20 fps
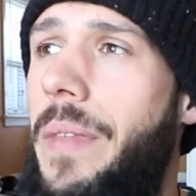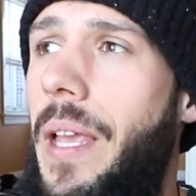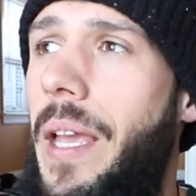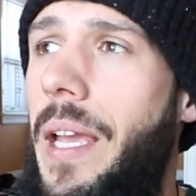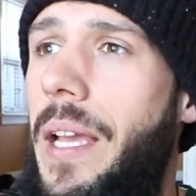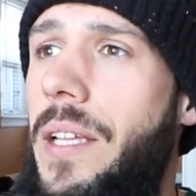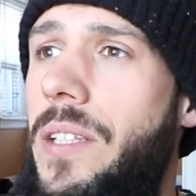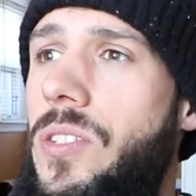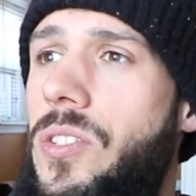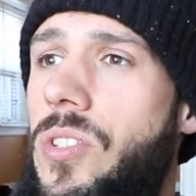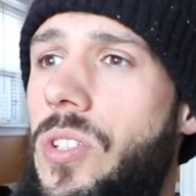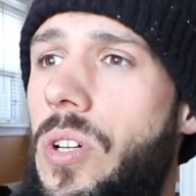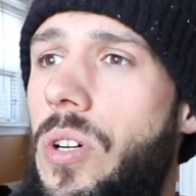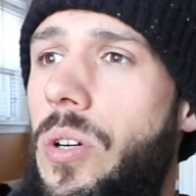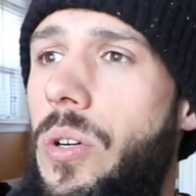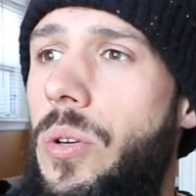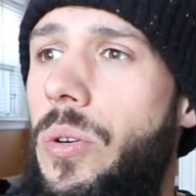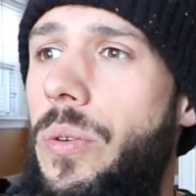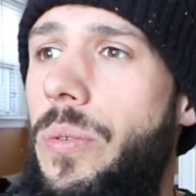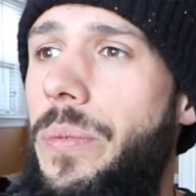And
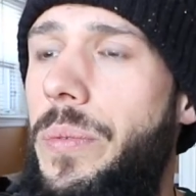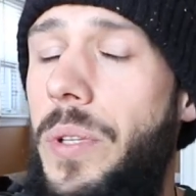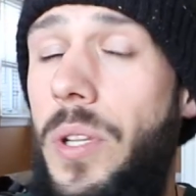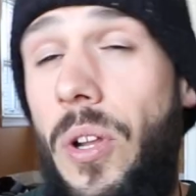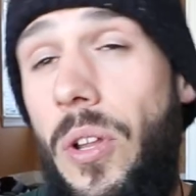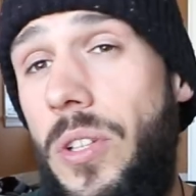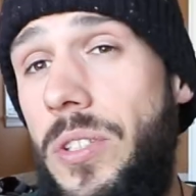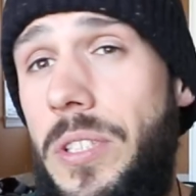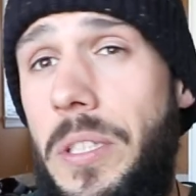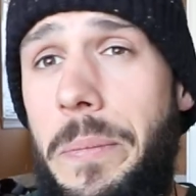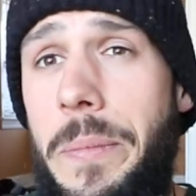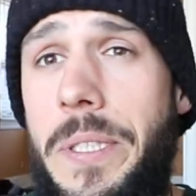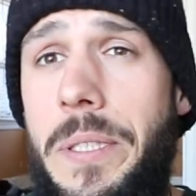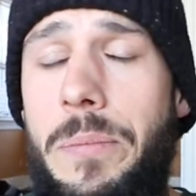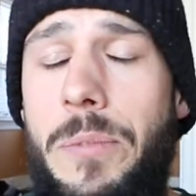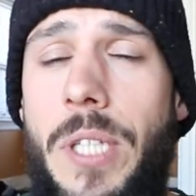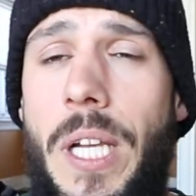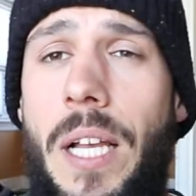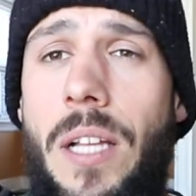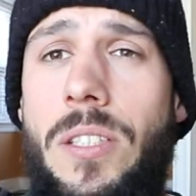so, there's going to be
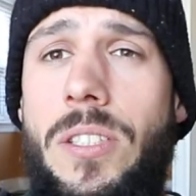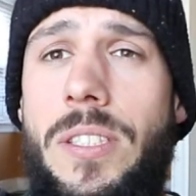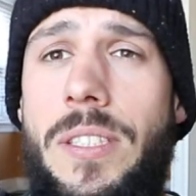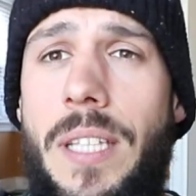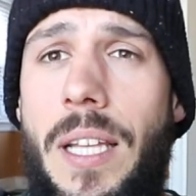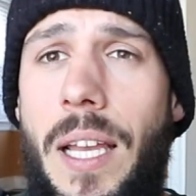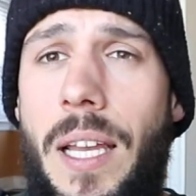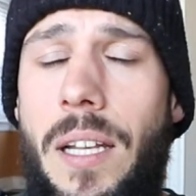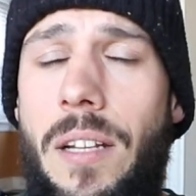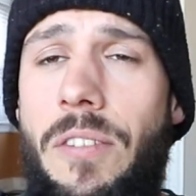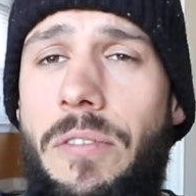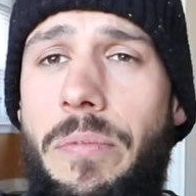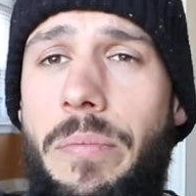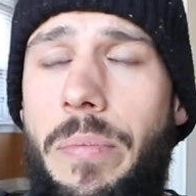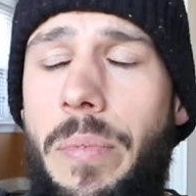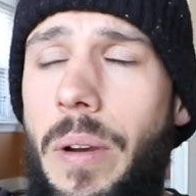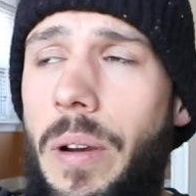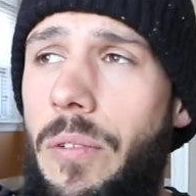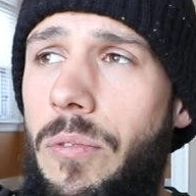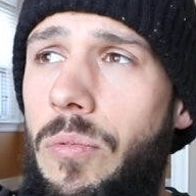some challenges ahead
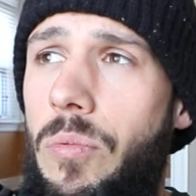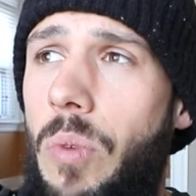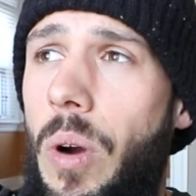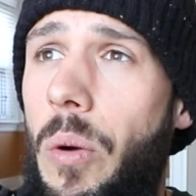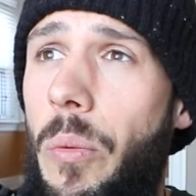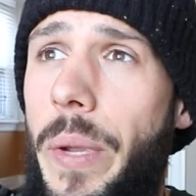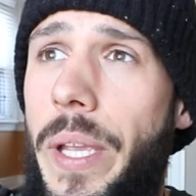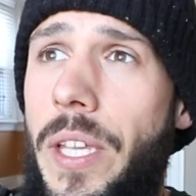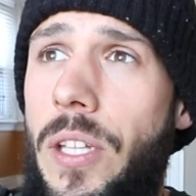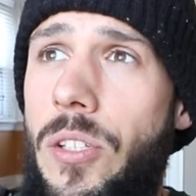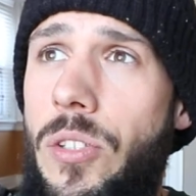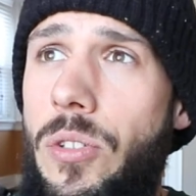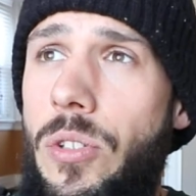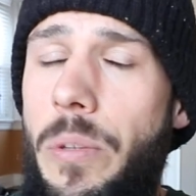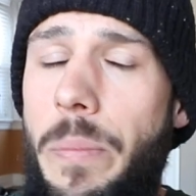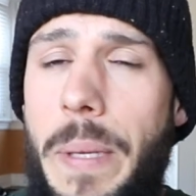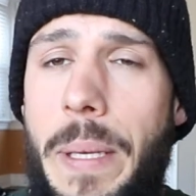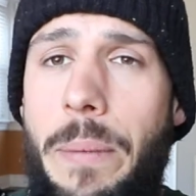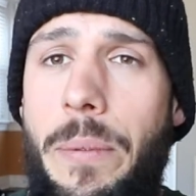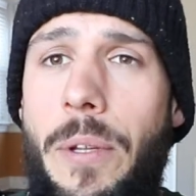of what we can do
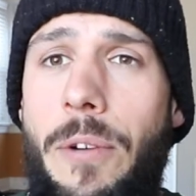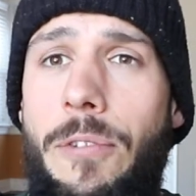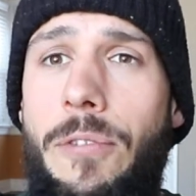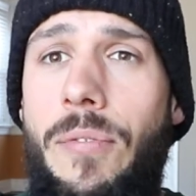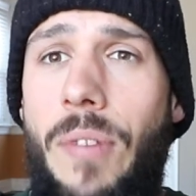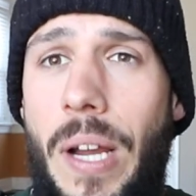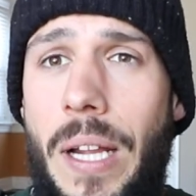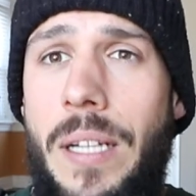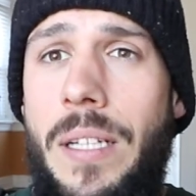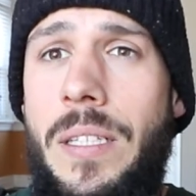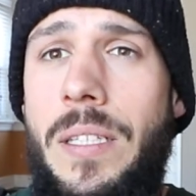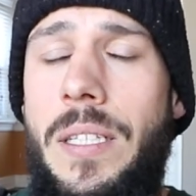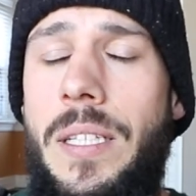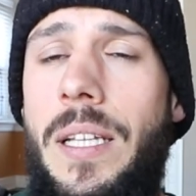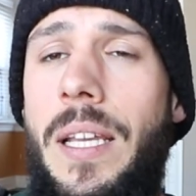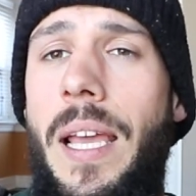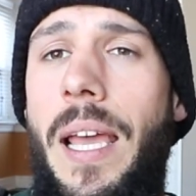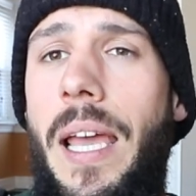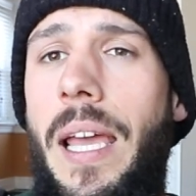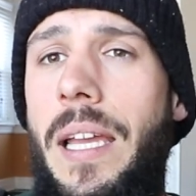to be able to fund
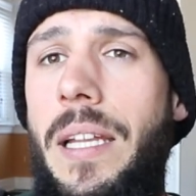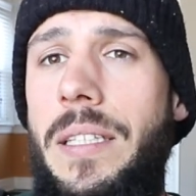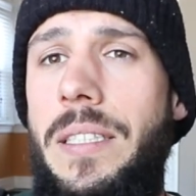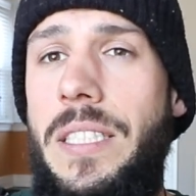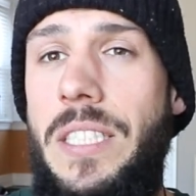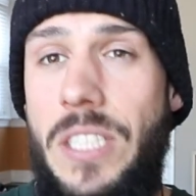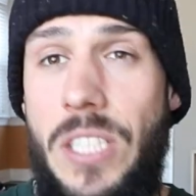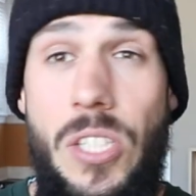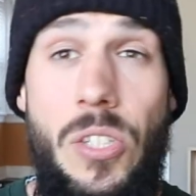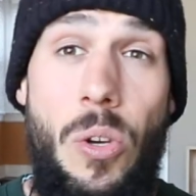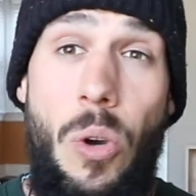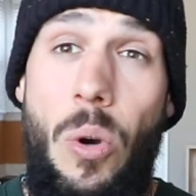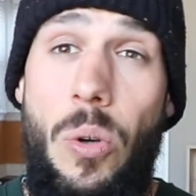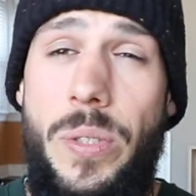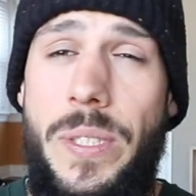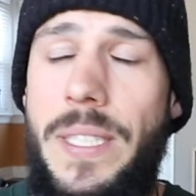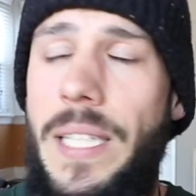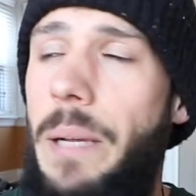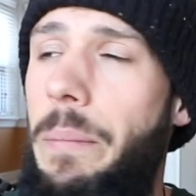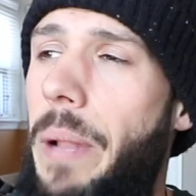and continue
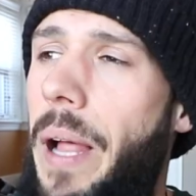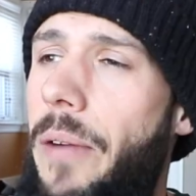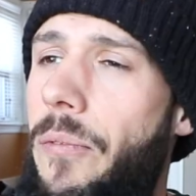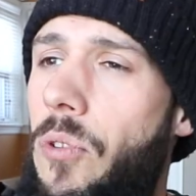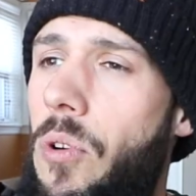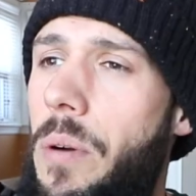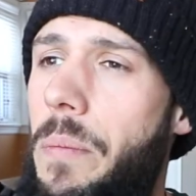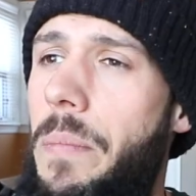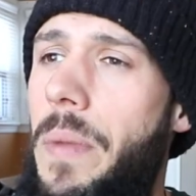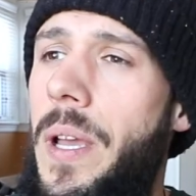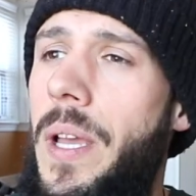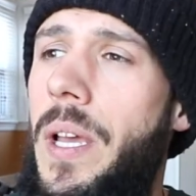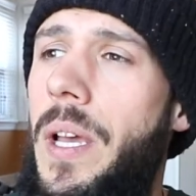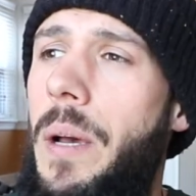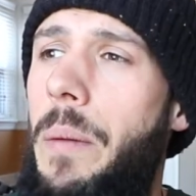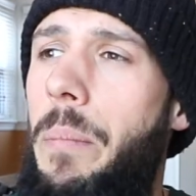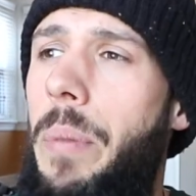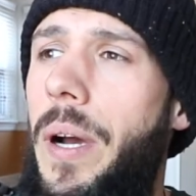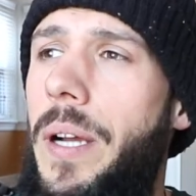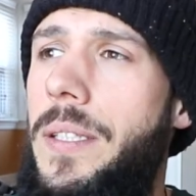hosting that platform.
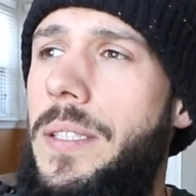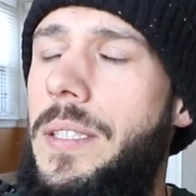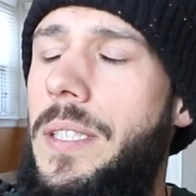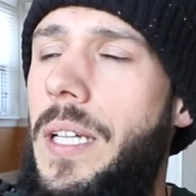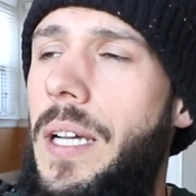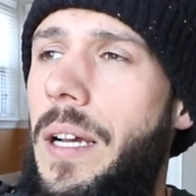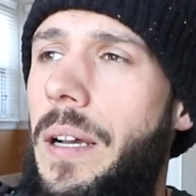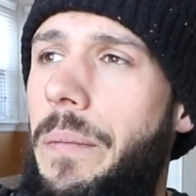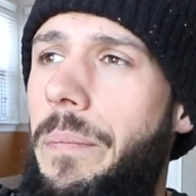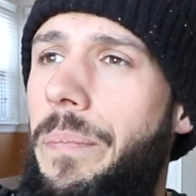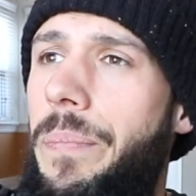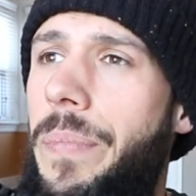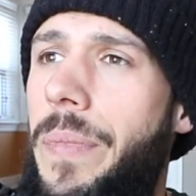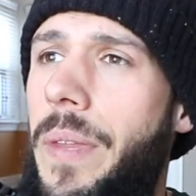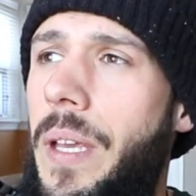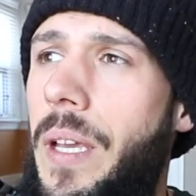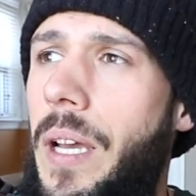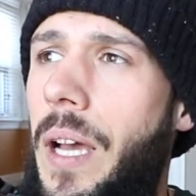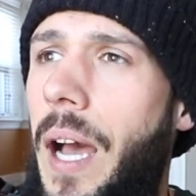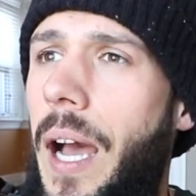But
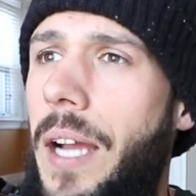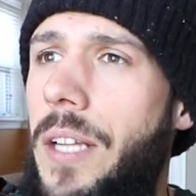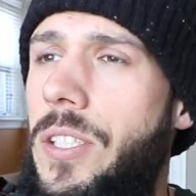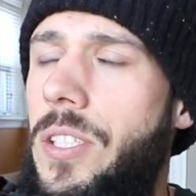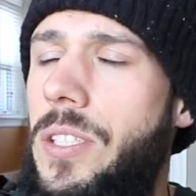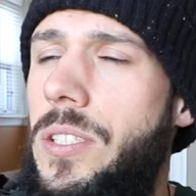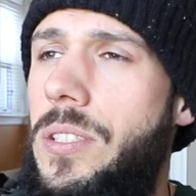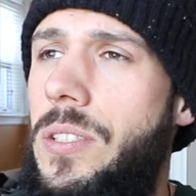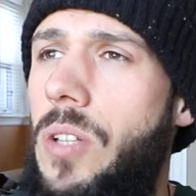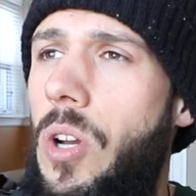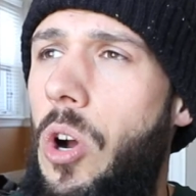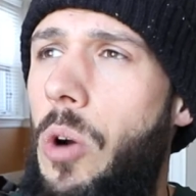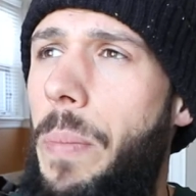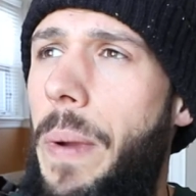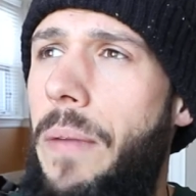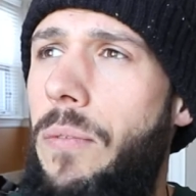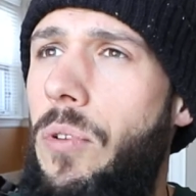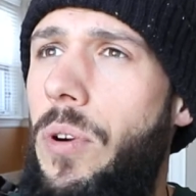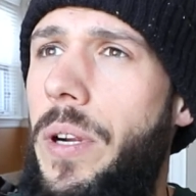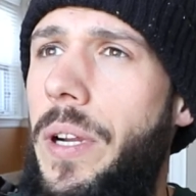I just hope
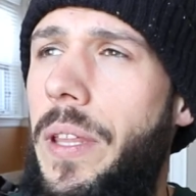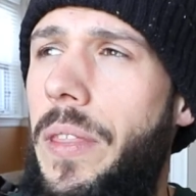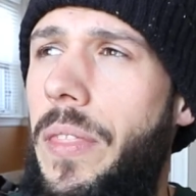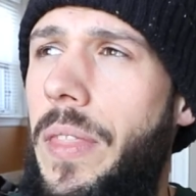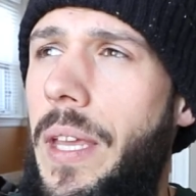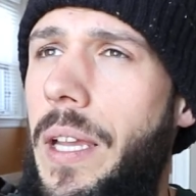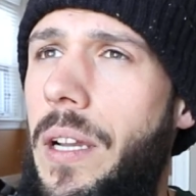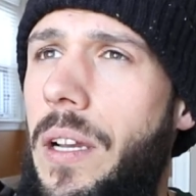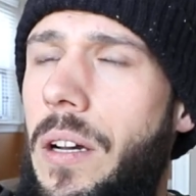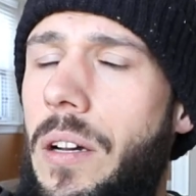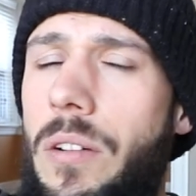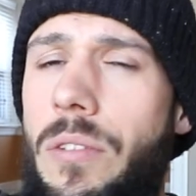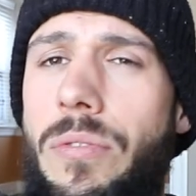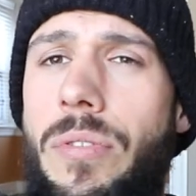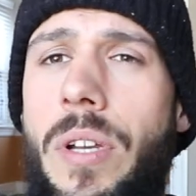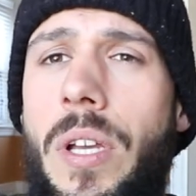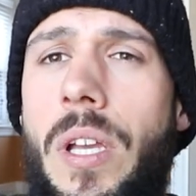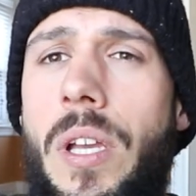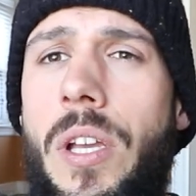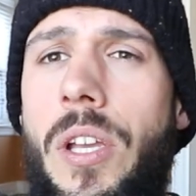everyone can think of,